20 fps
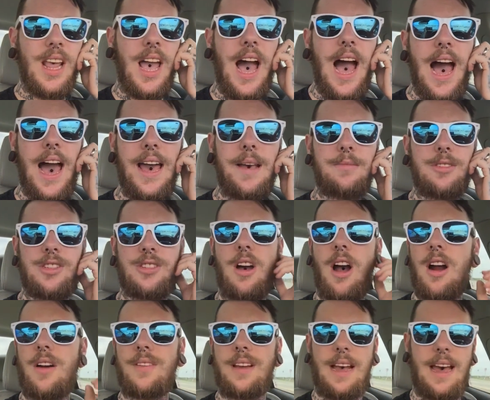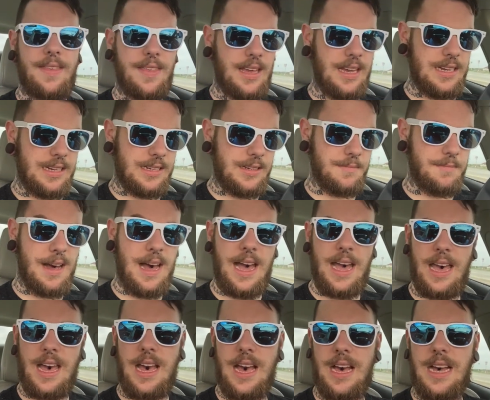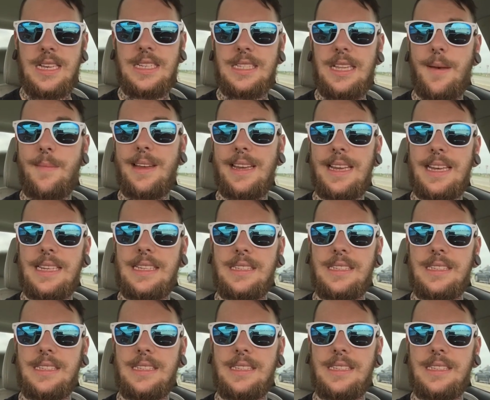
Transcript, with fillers: I am starving. I think my stomach